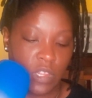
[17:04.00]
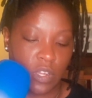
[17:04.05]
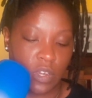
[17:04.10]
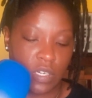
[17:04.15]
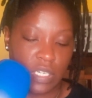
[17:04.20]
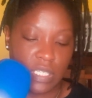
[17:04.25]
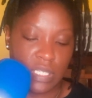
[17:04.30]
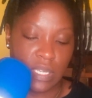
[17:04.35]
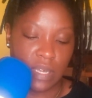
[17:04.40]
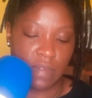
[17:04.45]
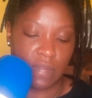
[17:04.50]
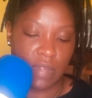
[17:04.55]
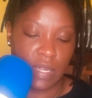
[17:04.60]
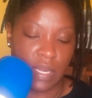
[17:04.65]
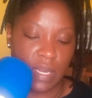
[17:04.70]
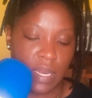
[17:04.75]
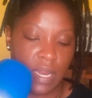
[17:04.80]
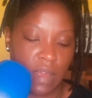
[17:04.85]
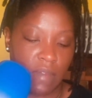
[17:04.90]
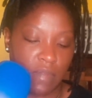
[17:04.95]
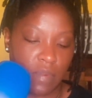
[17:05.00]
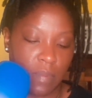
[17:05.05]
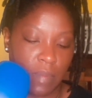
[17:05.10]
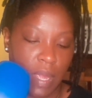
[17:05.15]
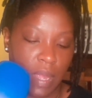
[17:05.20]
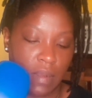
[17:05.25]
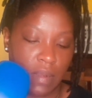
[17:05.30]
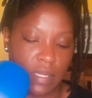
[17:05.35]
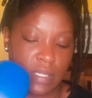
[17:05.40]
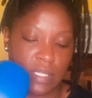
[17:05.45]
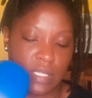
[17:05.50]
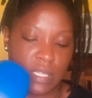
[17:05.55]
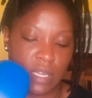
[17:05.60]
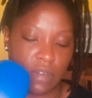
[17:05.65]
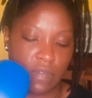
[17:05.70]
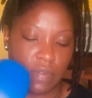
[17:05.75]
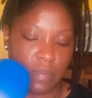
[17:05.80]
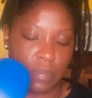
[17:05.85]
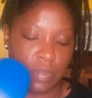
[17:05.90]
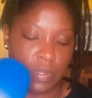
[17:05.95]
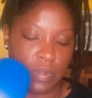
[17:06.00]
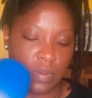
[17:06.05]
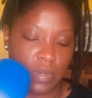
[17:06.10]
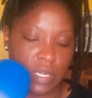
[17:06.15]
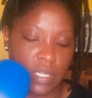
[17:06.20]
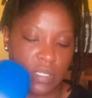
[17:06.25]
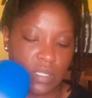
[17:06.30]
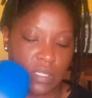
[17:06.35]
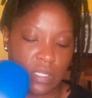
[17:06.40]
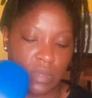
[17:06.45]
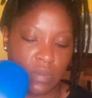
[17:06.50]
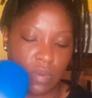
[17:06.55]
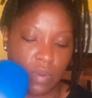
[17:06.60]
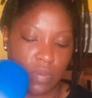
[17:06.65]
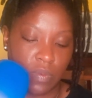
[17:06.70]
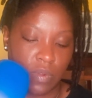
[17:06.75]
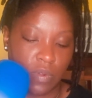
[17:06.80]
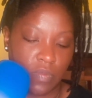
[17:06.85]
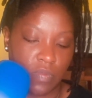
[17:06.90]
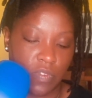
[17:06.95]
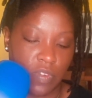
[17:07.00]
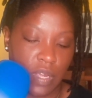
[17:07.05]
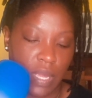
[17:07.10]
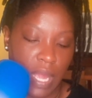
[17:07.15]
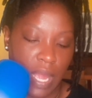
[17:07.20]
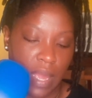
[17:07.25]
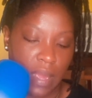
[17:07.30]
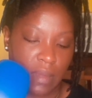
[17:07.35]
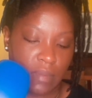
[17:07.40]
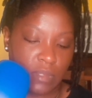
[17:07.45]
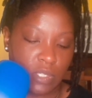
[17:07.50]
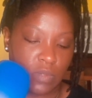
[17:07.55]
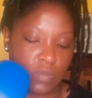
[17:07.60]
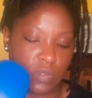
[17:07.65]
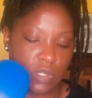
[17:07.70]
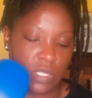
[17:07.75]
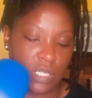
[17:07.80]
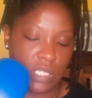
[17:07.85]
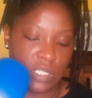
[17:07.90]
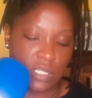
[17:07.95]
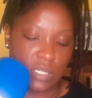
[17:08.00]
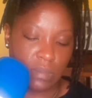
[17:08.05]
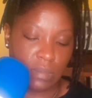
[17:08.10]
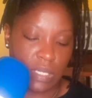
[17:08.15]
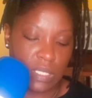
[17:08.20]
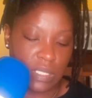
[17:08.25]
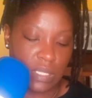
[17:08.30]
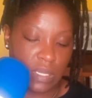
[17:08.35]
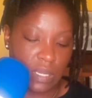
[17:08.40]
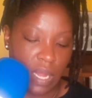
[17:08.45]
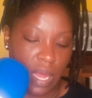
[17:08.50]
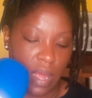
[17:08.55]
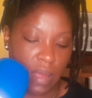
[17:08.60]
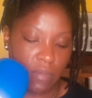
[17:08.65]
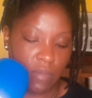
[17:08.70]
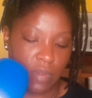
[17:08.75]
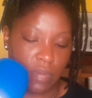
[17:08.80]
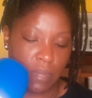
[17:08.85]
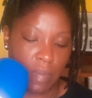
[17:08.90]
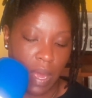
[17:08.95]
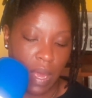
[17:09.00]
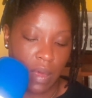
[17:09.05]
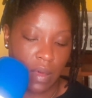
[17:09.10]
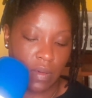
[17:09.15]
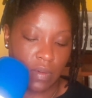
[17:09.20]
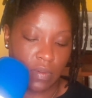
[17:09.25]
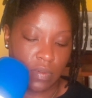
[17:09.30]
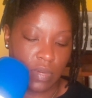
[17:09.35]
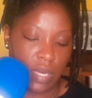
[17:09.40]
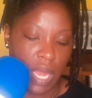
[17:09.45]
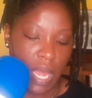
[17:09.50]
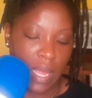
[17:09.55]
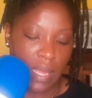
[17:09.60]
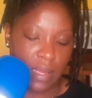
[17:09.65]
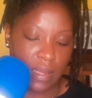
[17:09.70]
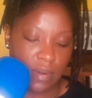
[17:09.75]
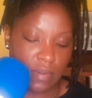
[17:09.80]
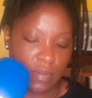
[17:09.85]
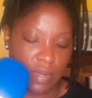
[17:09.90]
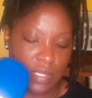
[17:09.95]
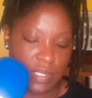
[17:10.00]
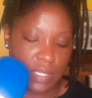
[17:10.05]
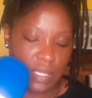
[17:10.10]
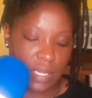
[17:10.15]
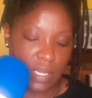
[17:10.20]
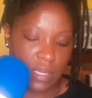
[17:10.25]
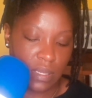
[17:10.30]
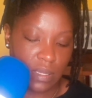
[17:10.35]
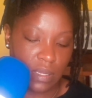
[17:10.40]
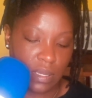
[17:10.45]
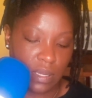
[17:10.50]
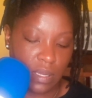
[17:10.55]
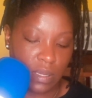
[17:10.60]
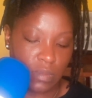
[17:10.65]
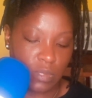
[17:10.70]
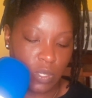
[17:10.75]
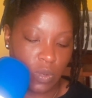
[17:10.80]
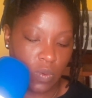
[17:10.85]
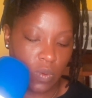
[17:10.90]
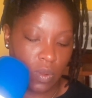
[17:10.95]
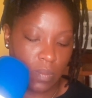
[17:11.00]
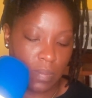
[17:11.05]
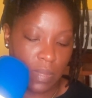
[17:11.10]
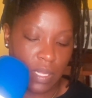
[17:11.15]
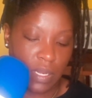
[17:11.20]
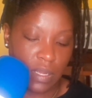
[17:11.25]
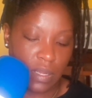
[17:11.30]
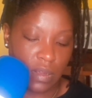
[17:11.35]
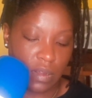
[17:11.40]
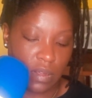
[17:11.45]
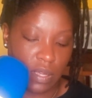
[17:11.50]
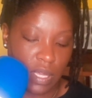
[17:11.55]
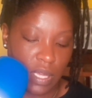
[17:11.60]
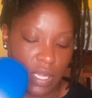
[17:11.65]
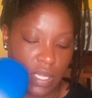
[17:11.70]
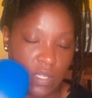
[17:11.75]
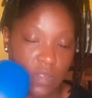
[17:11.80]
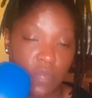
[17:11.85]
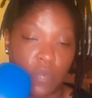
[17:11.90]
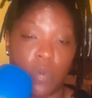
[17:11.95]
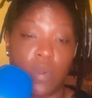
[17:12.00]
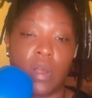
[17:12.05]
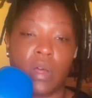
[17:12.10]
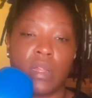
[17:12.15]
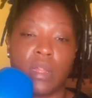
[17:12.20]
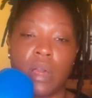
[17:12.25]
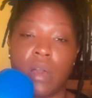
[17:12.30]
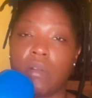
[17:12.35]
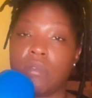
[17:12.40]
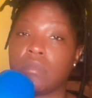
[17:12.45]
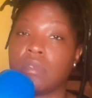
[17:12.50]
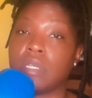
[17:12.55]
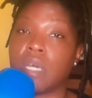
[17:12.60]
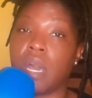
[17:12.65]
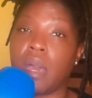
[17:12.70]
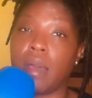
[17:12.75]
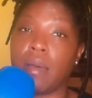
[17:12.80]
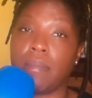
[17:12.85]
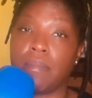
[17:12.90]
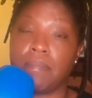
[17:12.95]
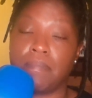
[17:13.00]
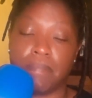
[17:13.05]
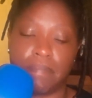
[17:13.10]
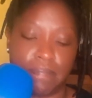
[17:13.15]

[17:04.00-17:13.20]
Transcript: 37, never married, self-employed, zero room for games. Religion must align with my own. Not interested in hookups or meeting your kids for a long time.